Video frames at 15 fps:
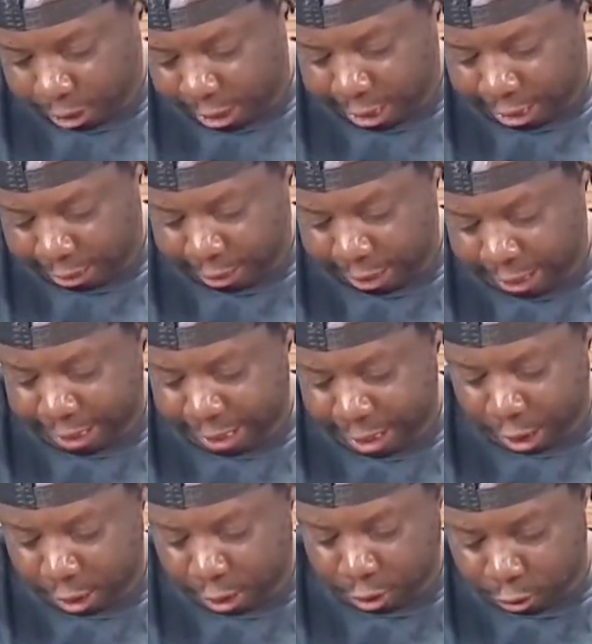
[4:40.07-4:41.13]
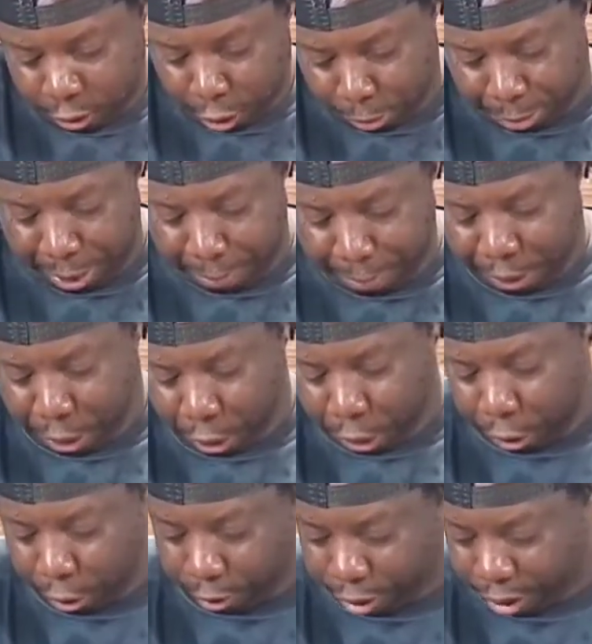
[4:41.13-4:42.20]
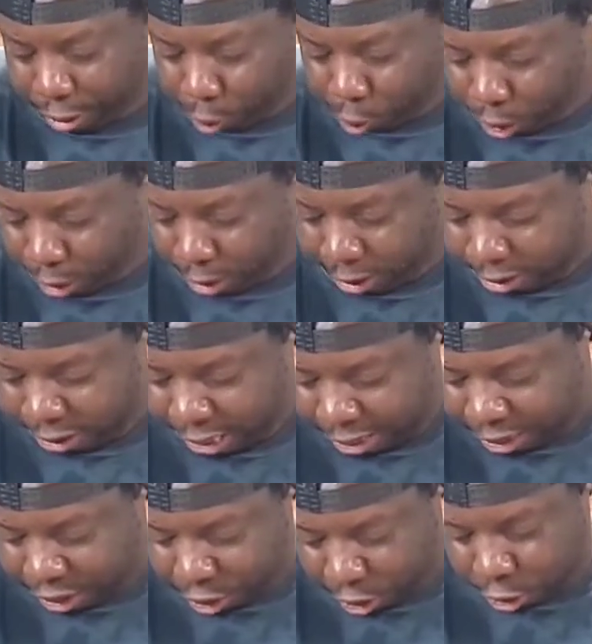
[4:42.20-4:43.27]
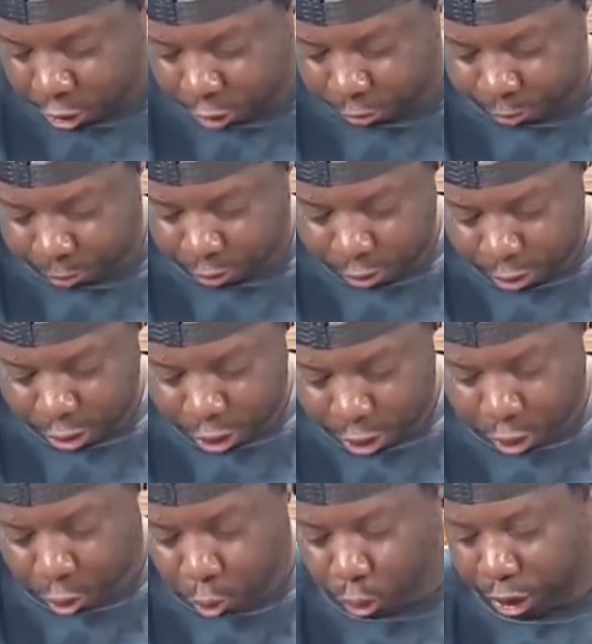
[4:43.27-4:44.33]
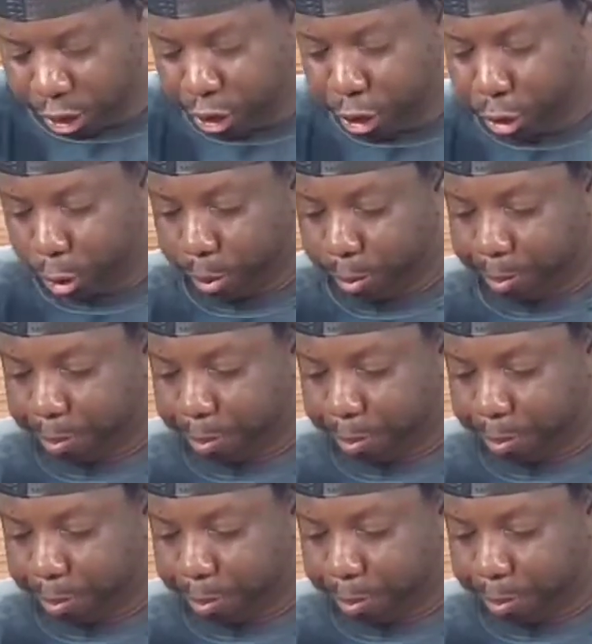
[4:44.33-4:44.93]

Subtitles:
And I like it a little bit bigger than what a zester would do.